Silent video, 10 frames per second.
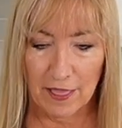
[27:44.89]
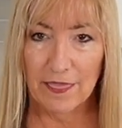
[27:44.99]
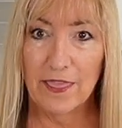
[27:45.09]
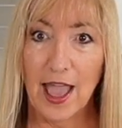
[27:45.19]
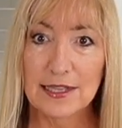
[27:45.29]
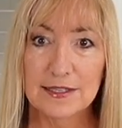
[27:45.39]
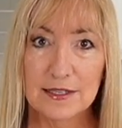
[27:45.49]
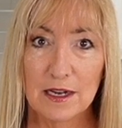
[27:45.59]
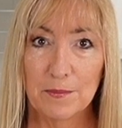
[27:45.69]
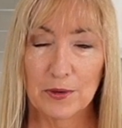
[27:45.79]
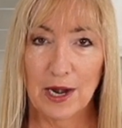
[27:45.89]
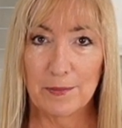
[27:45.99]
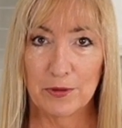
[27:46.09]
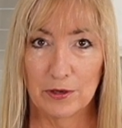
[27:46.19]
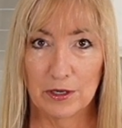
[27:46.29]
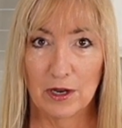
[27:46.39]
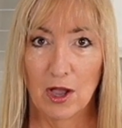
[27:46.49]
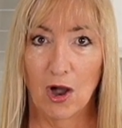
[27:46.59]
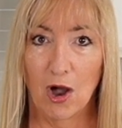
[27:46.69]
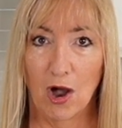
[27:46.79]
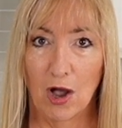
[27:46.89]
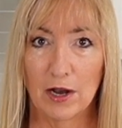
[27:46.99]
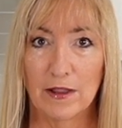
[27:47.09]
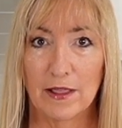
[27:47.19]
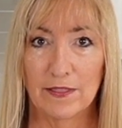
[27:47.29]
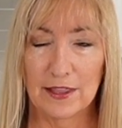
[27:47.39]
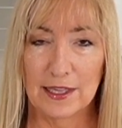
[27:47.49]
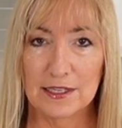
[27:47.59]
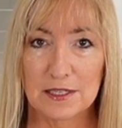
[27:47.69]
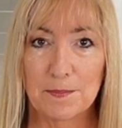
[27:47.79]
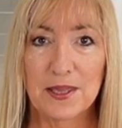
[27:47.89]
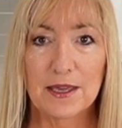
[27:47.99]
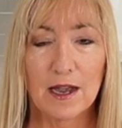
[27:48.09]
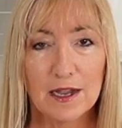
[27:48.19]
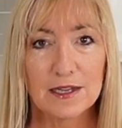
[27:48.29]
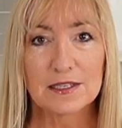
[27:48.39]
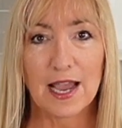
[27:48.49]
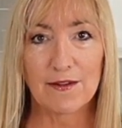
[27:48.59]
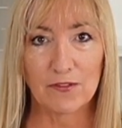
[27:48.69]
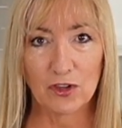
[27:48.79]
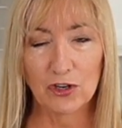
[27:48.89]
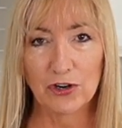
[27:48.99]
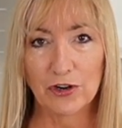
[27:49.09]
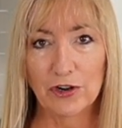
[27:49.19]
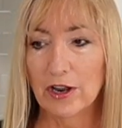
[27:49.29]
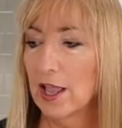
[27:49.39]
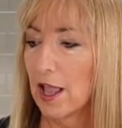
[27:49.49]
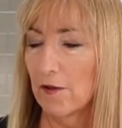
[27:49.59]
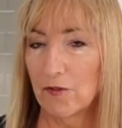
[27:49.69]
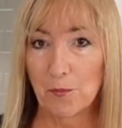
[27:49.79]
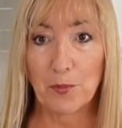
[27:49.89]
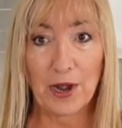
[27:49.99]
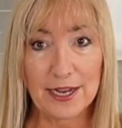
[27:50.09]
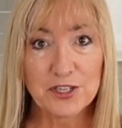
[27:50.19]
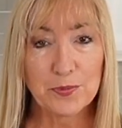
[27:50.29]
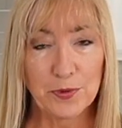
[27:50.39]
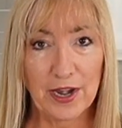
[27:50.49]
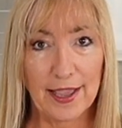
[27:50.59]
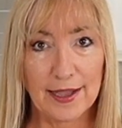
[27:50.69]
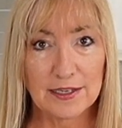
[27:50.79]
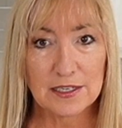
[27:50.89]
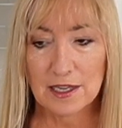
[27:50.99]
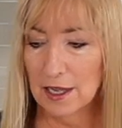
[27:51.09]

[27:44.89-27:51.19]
That's the number I put on these, because I have learned from brand to brand,